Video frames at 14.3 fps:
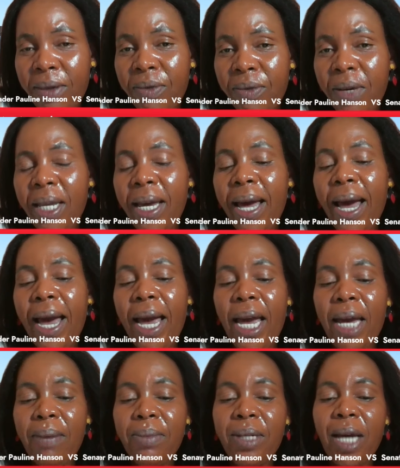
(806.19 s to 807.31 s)
it really
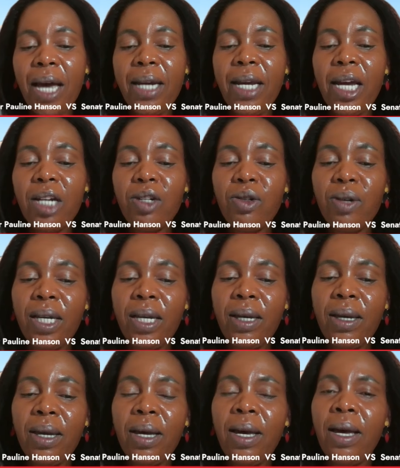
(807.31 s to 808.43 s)
aimed at
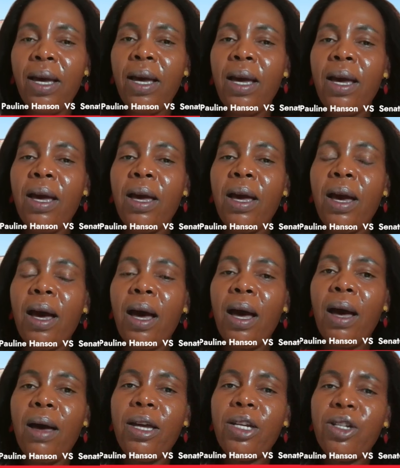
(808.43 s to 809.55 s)
actually
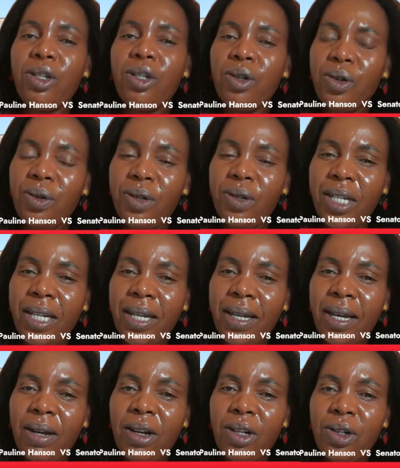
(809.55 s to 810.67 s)

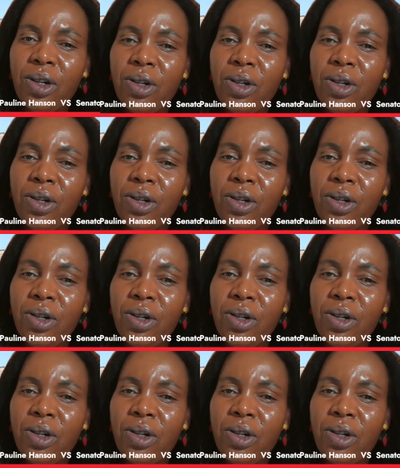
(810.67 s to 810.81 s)
introducing